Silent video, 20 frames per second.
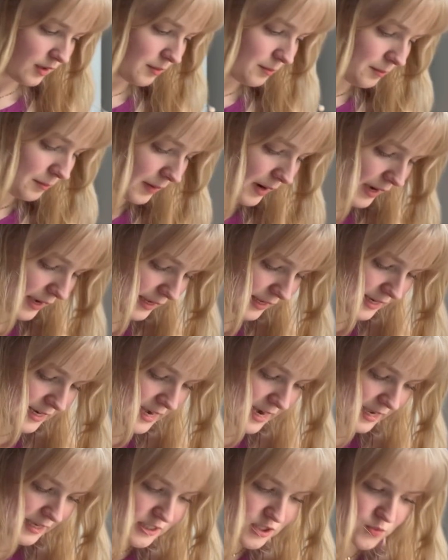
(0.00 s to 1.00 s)
My
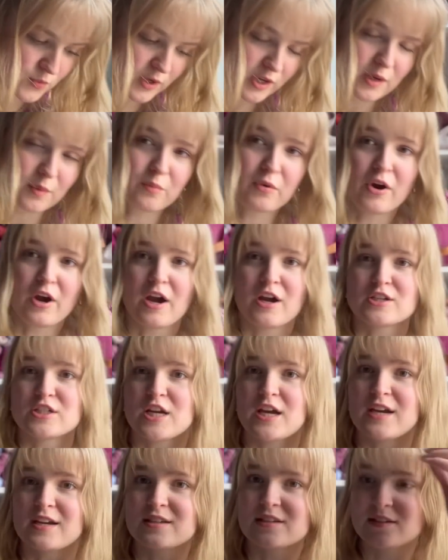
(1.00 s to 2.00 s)
next work in
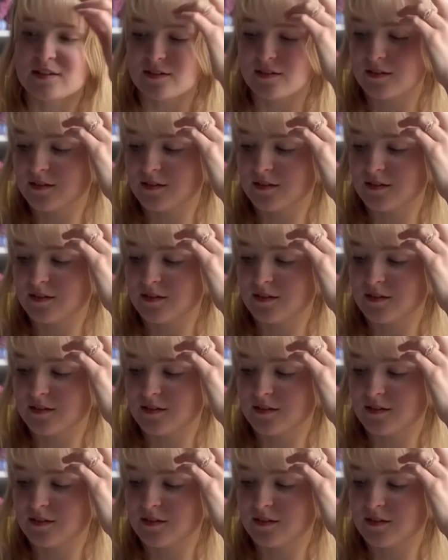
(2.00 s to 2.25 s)
progress